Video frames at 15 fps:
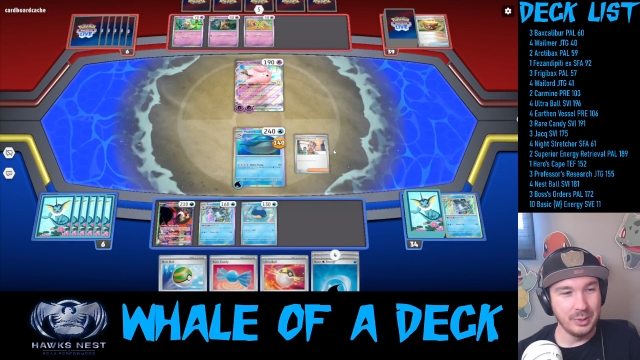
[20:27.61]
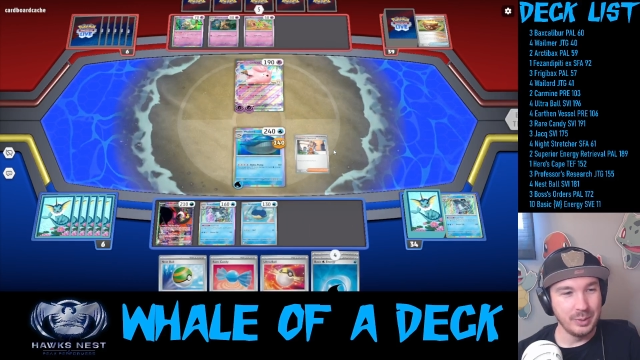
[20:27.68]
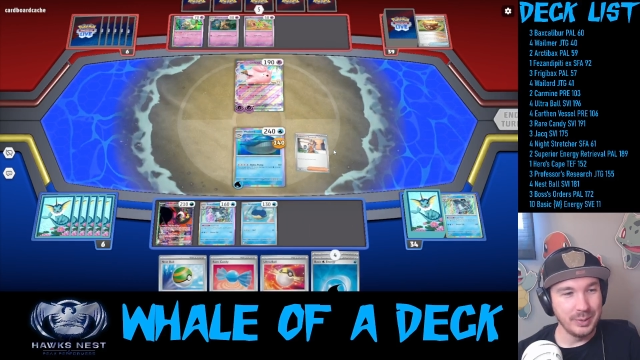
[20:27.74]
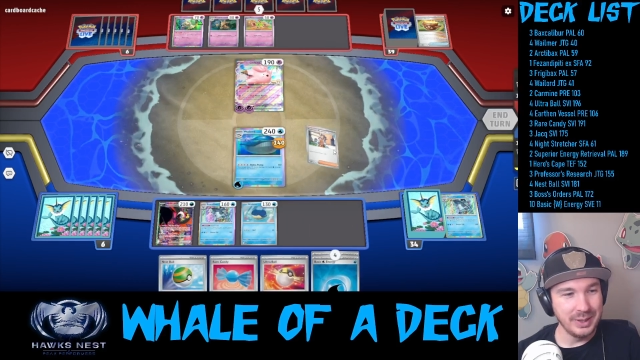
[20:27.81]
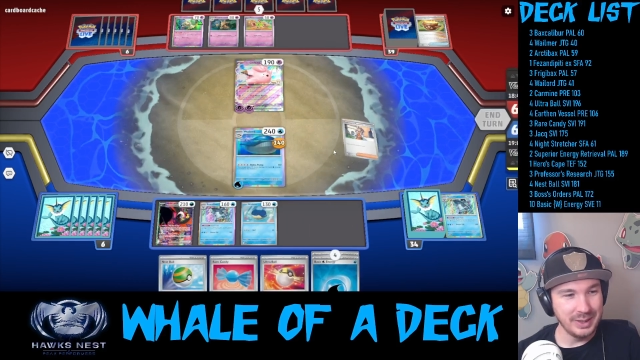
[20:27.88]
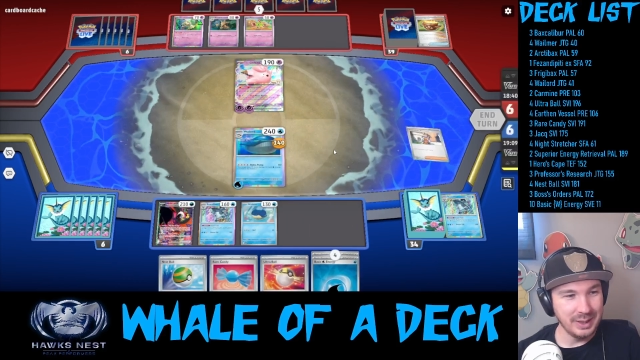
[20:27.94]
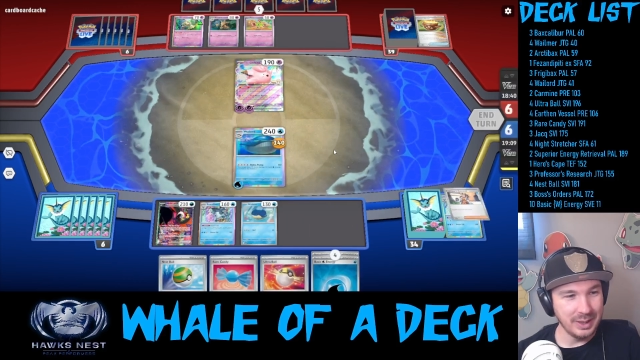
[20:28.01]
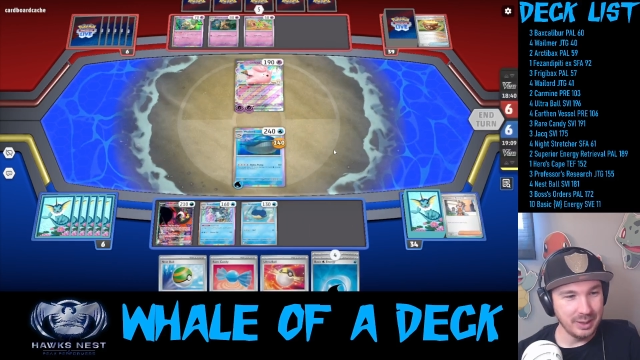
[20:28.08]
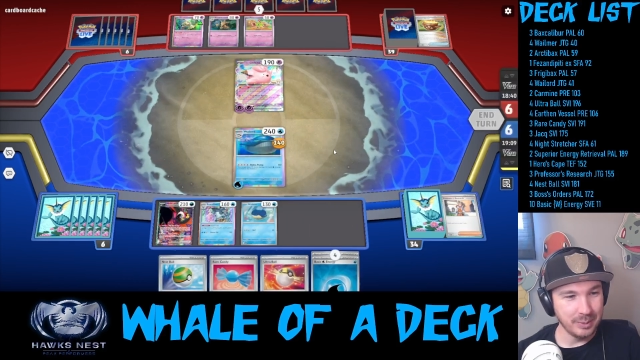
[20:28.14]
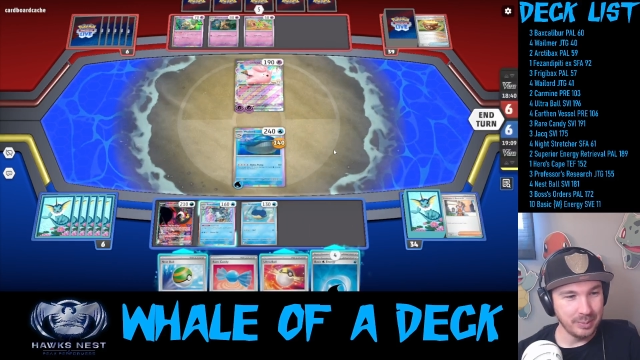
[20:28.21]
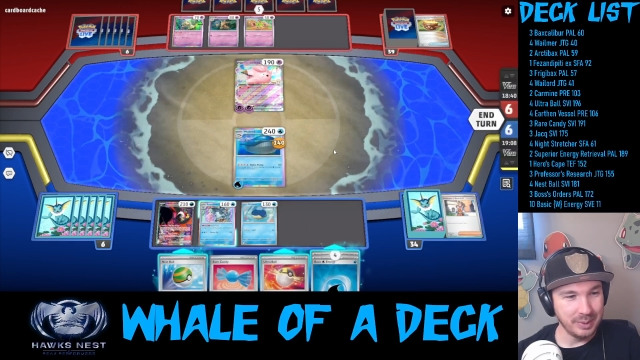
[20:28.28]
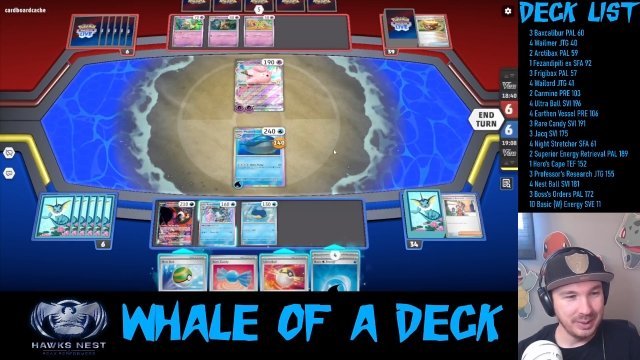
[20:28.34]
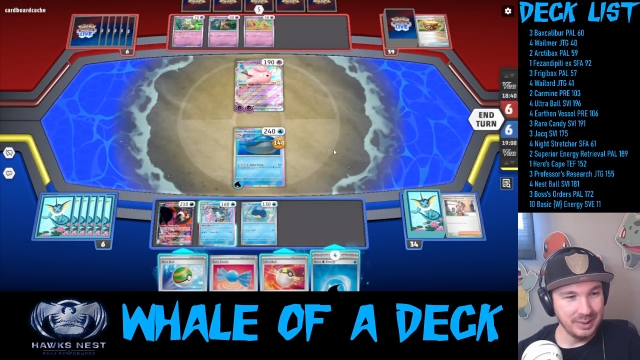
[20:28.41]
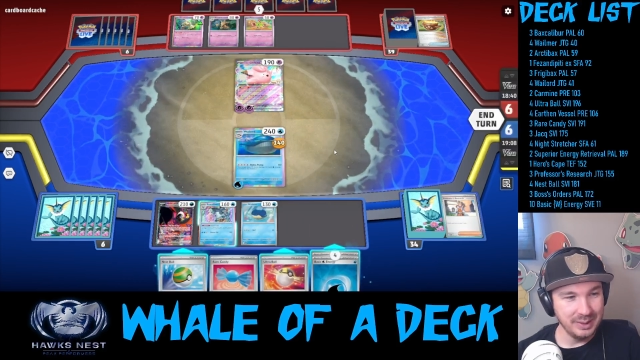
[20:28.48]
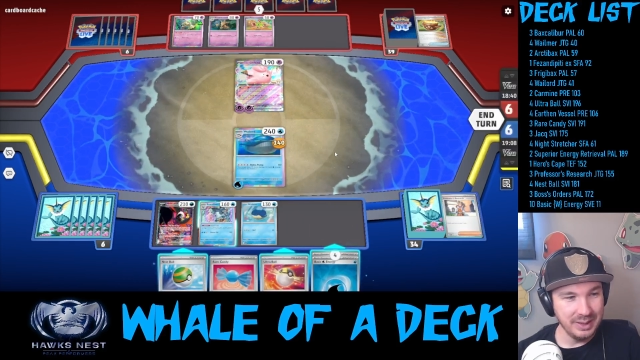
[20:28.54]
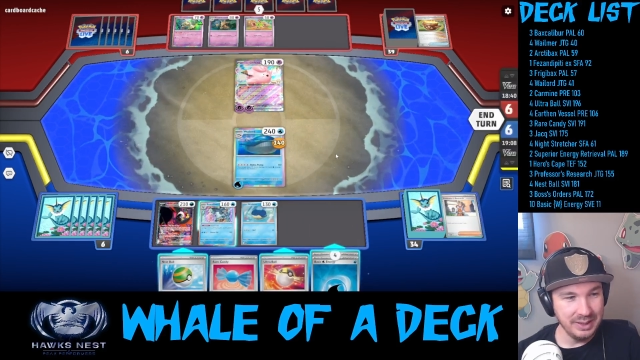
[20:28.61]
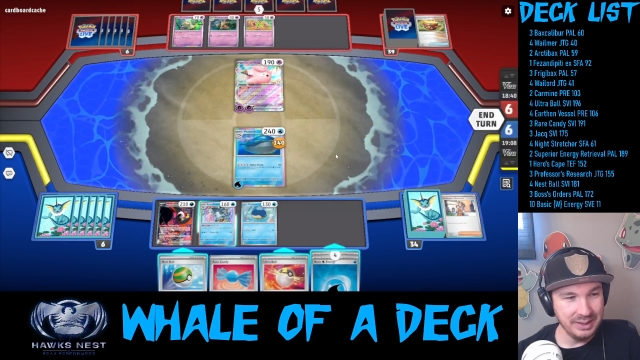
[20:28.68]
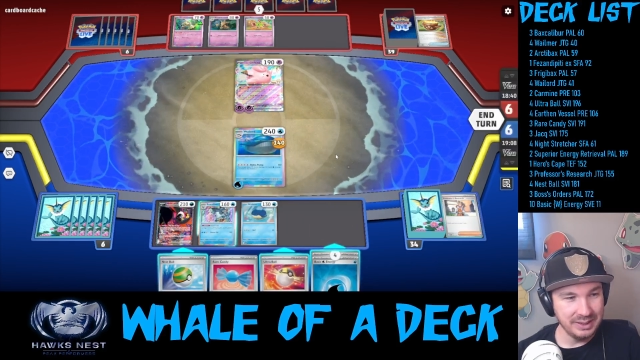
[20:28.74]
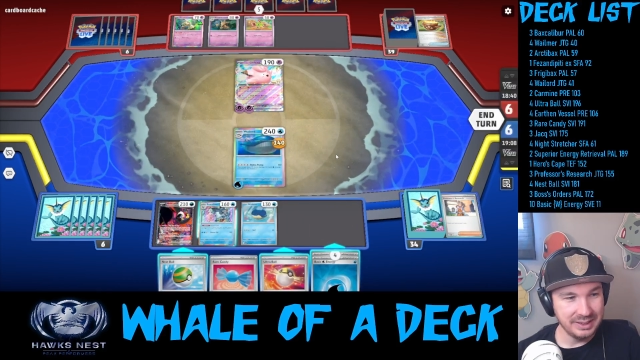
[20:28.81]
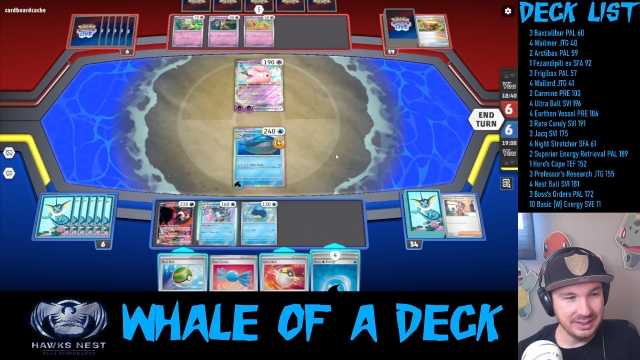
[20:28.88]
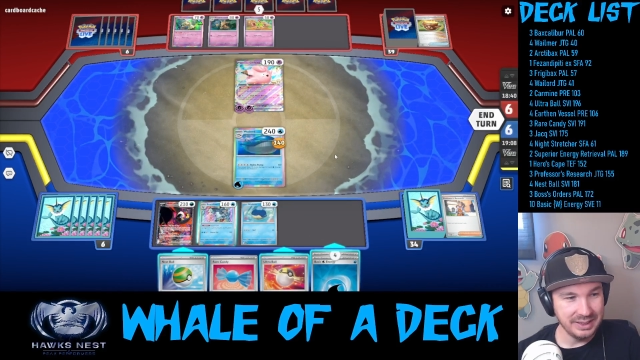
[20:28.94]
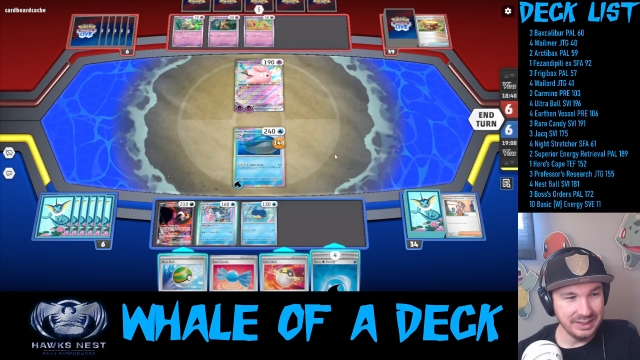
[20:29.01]
We got
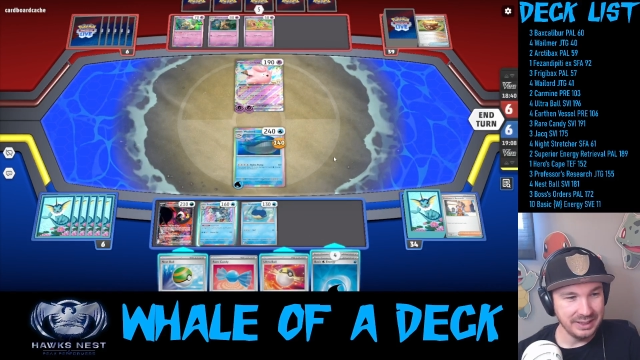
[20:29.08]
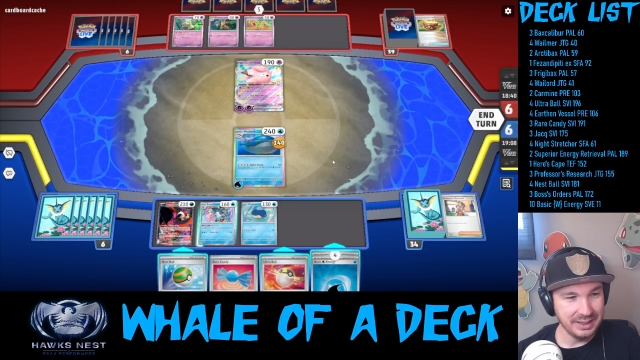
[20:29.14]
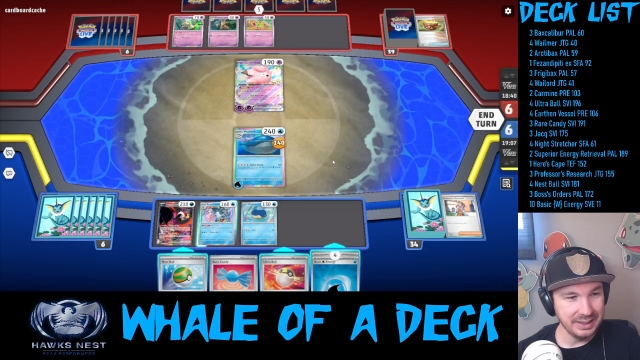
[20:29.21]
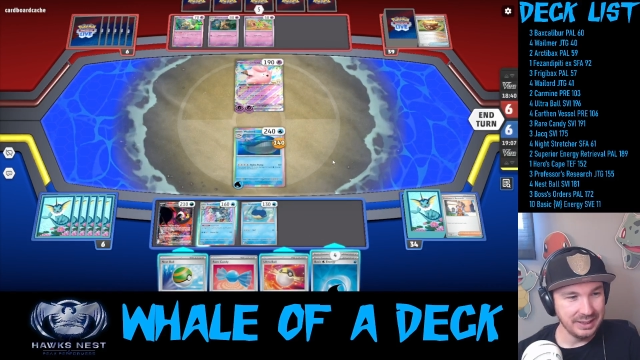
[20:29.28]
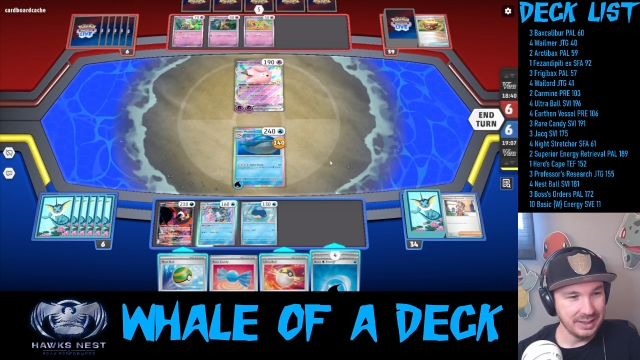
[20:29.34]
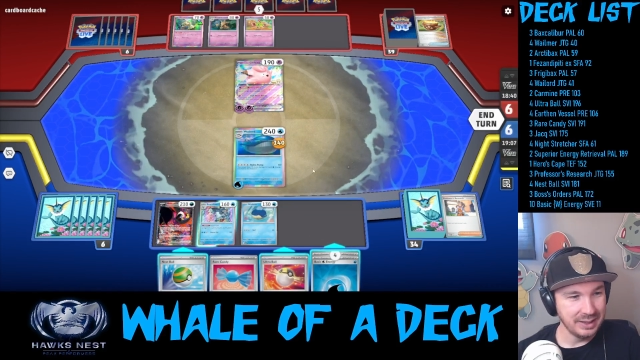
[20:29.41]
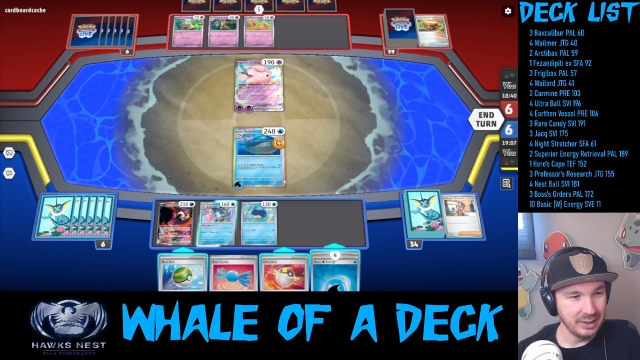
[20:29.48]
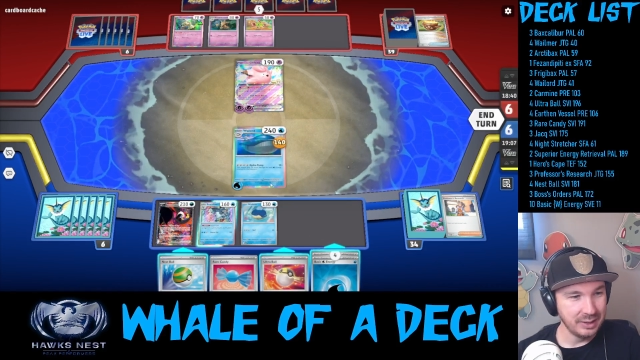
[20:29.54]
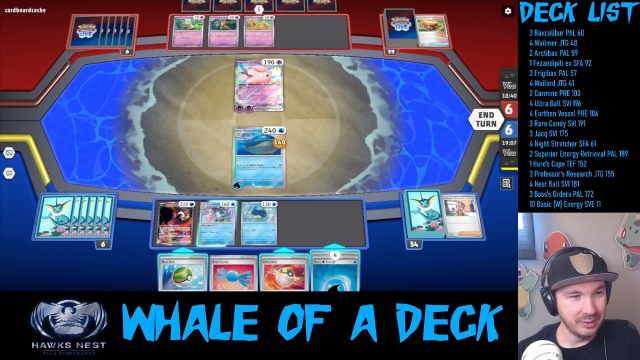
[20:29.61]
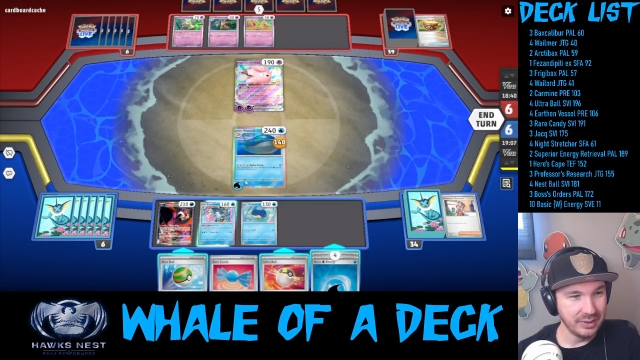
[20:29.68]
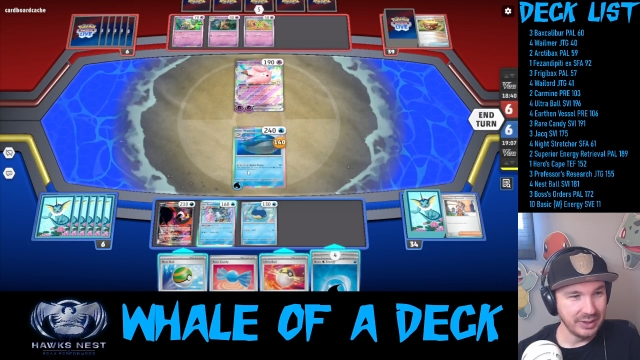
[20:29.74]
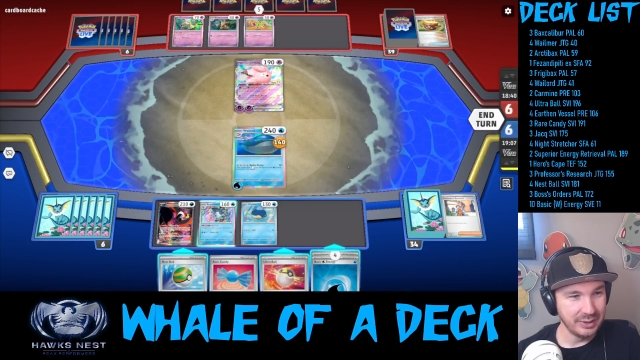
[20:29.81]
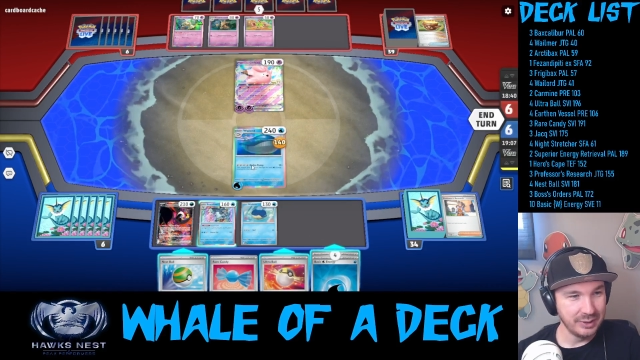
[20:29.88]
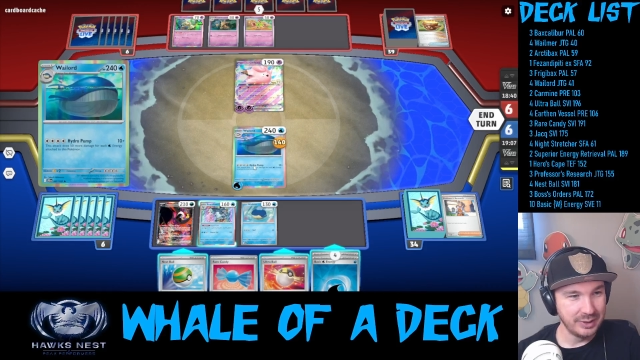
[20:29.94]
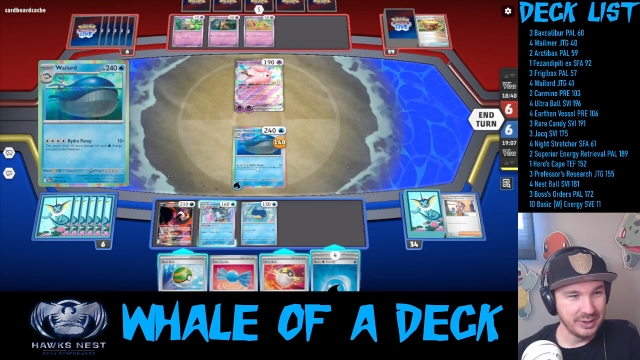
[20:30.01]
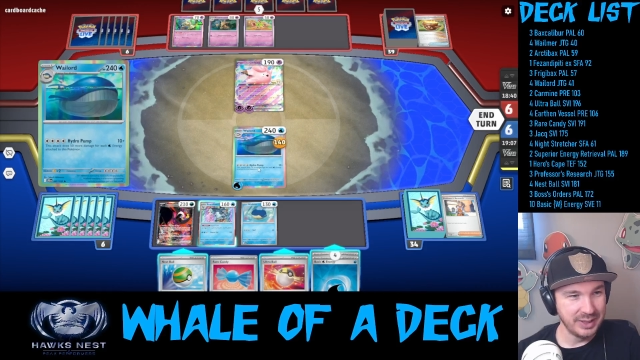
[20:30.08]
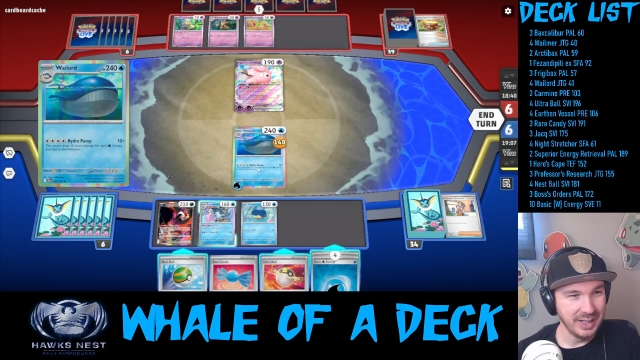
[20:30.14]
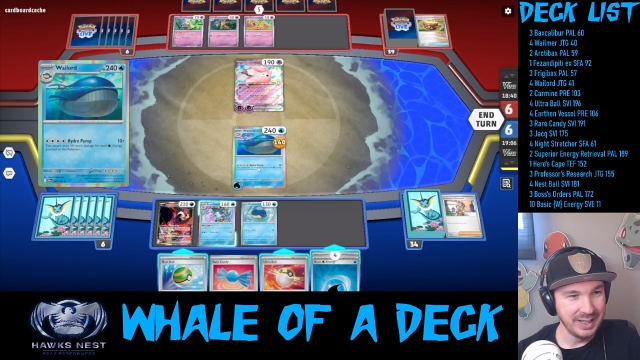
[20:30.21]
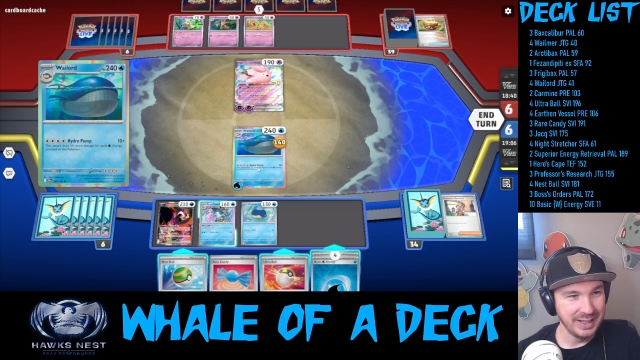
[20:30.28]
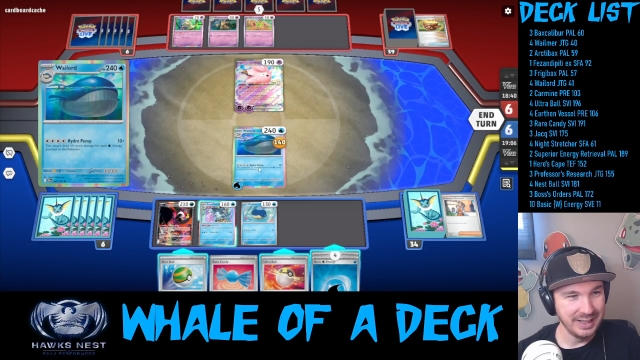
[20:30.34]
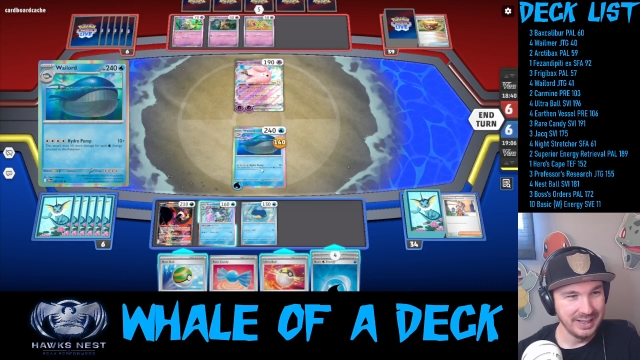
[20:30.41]
plenty of energy.